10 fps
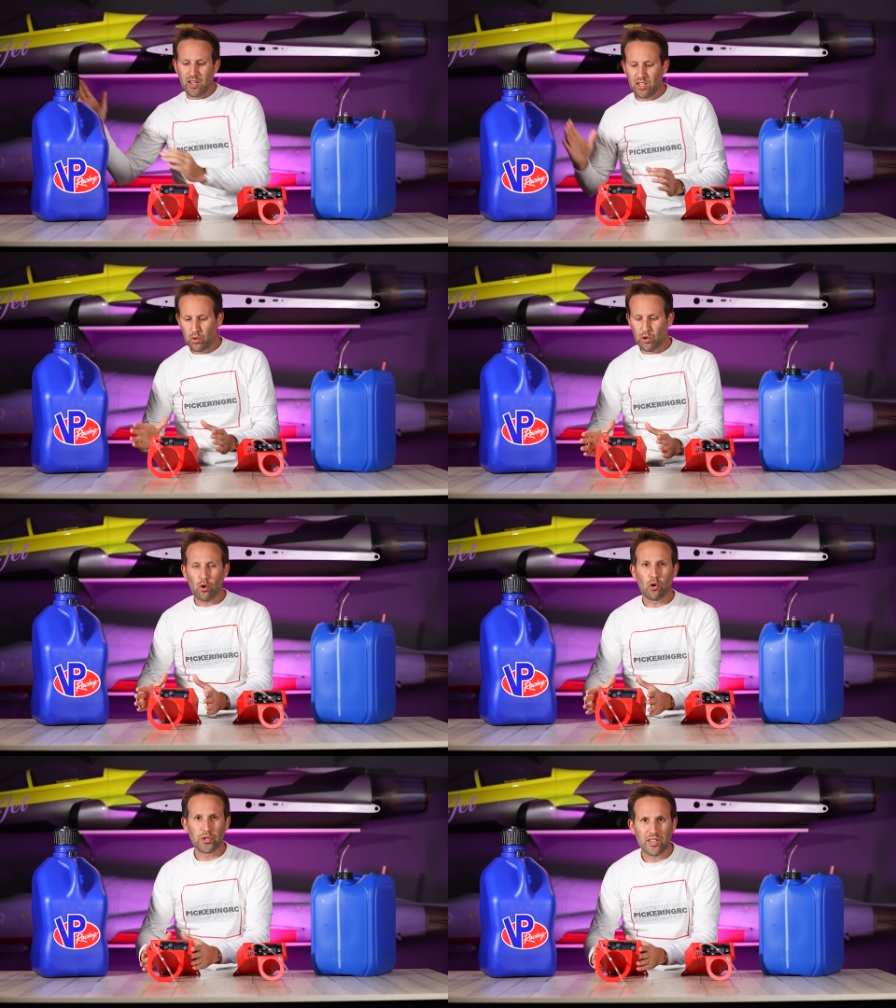you would
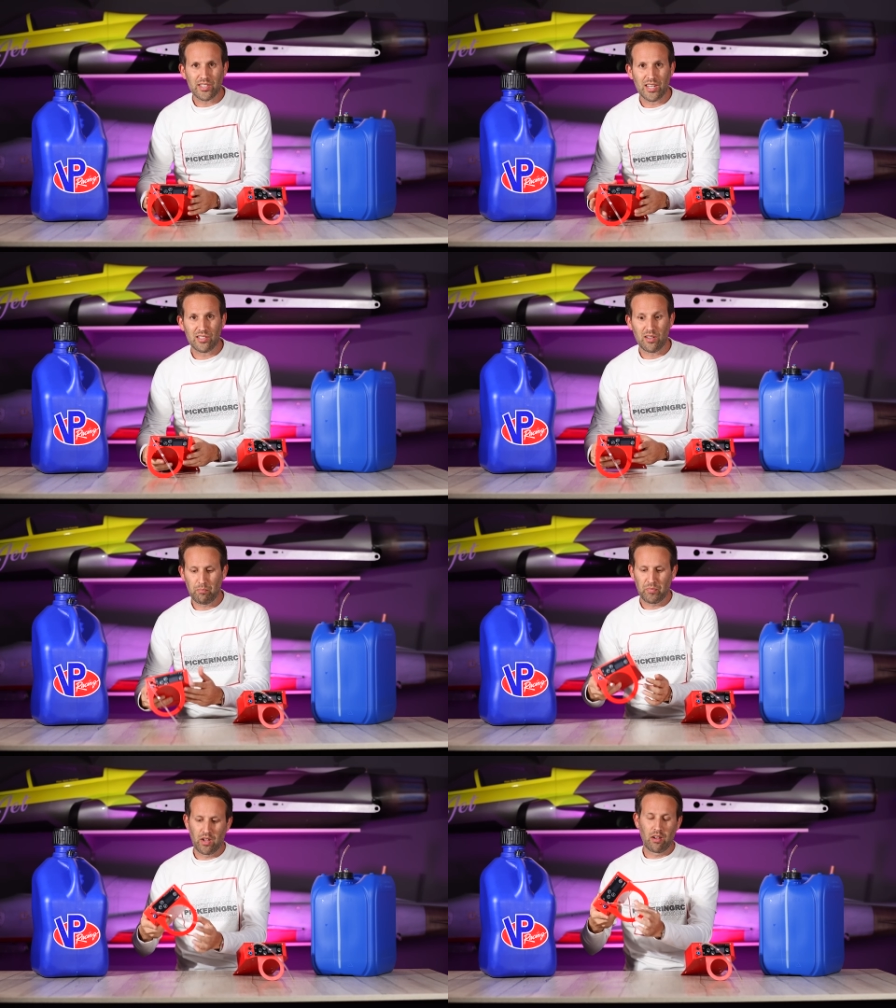order the
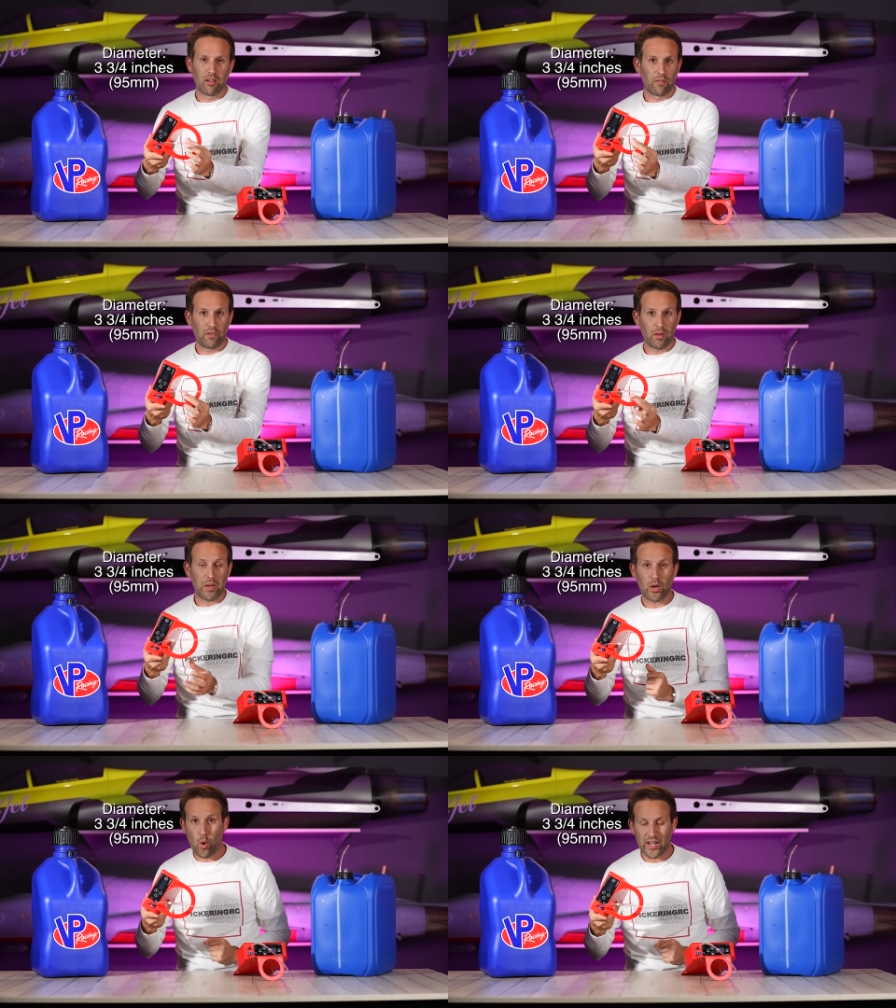system for the
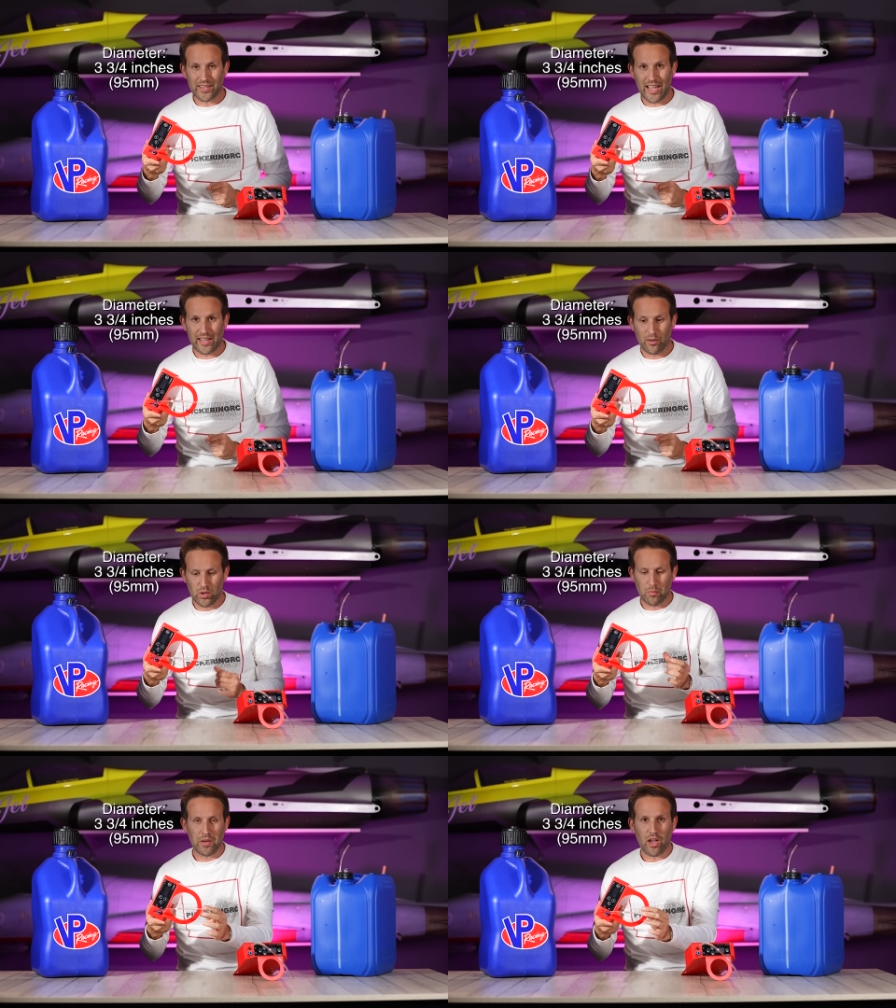big wide neck
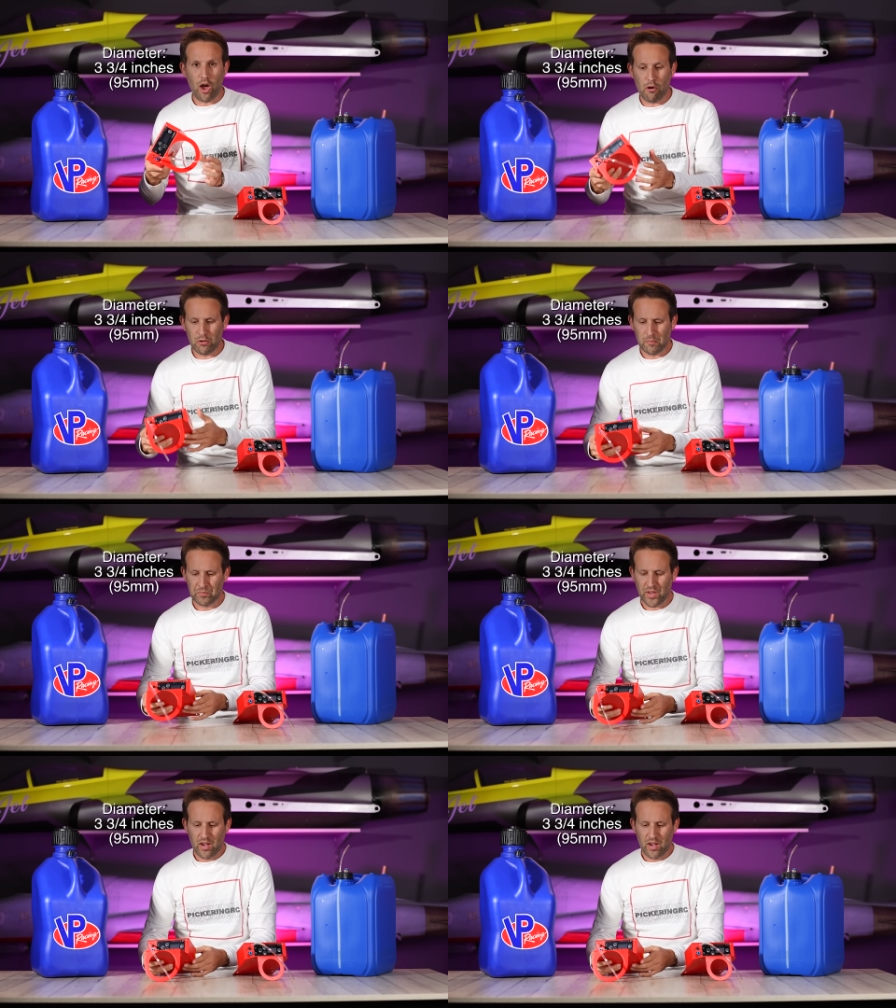with the big hole.